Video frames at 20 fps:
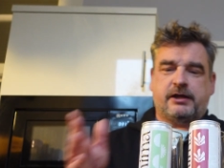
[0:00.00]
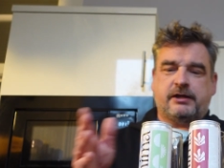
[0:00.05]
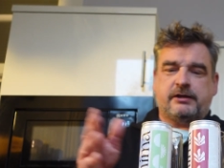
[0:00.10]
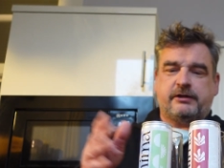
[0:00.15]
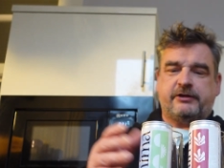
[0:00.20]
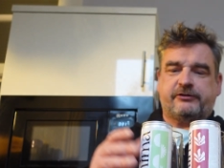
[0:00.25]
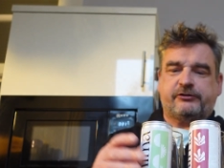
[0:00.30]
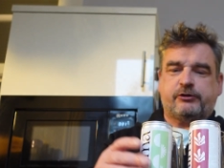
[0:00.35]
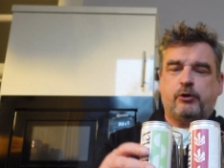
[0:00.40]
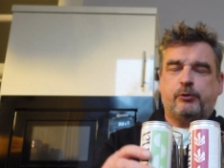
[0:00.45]

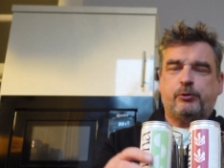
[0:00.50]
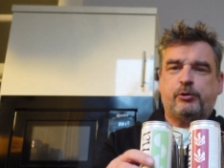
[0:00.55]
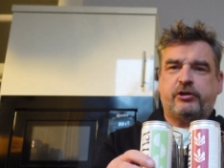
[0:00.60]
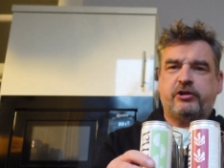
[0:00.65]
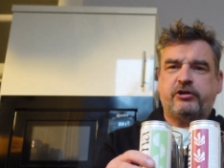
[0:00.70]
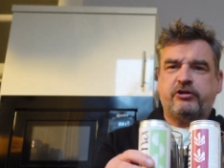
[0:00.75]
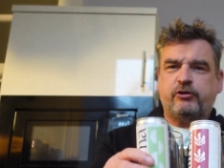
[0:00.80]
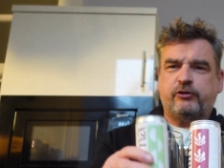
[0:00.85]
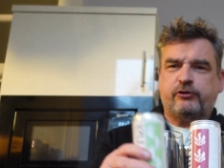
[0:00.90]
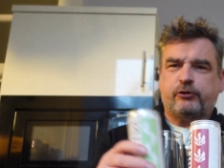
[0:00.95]
Let's go with the
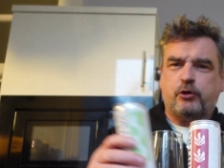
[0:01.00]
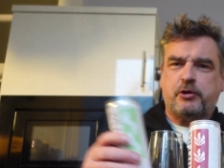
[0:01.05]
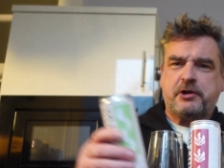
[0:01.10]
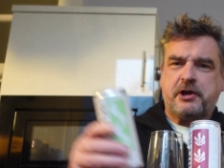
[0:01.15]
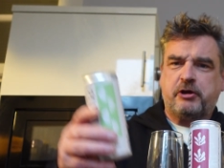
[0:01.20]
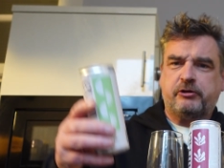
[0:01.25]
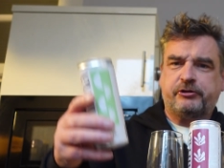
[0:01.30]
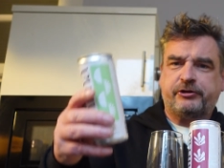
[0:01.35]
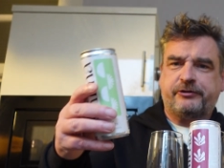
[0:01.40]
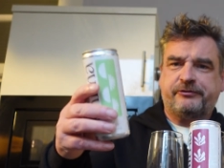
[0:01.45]
yuzu and
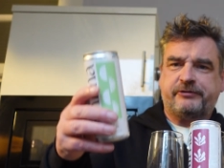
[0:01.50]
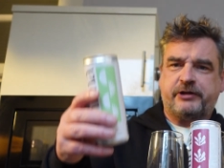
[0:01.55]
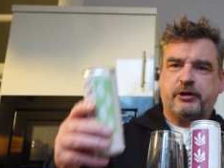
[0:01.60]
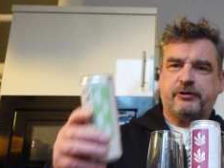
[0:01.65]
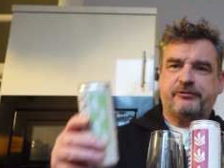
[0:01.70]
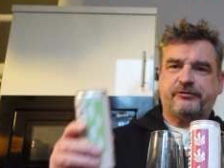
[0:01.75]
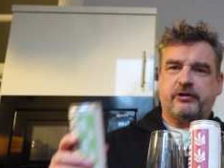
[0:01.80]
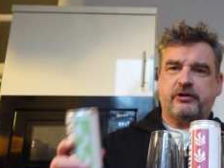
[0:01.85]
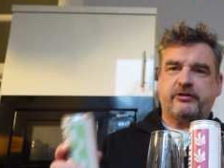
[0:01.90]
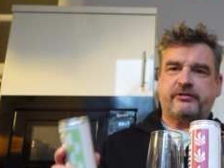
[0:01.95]
elderflower
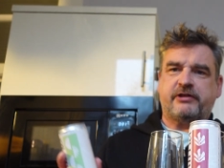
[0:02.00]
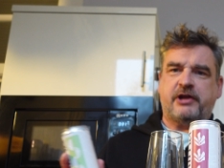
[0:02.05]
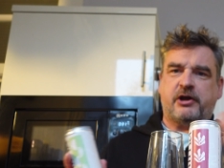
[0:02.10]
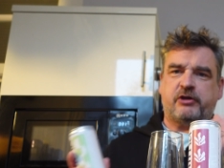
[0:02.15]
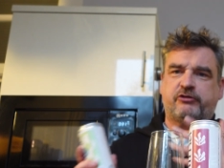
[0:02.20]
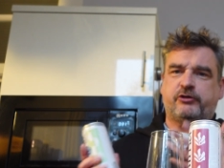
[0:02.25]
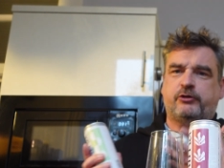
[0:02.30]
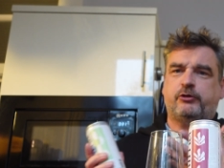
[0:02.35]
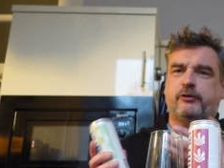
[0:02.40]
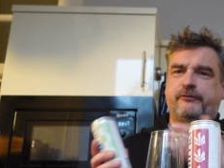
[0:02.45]
first. Now, I
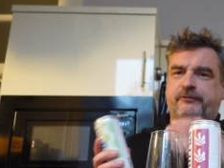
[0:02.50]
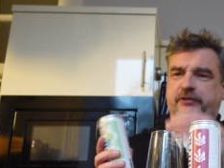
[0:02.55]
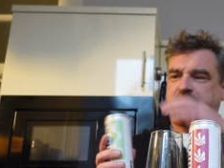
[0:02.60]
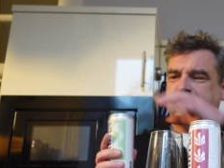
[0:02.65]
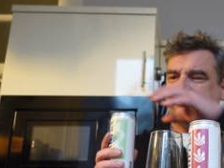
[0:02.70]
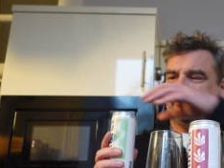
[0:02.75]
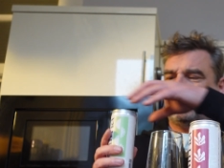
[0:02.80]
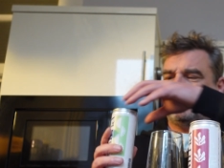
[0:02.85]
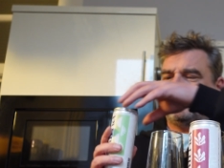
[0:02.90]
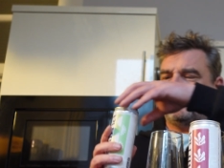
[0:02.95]
don't know if these
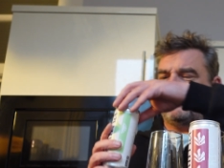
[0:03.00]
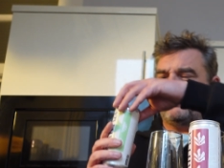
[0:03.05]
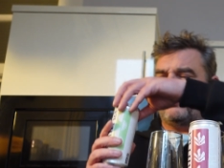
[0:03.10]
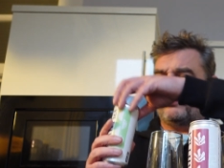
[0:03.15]
are going to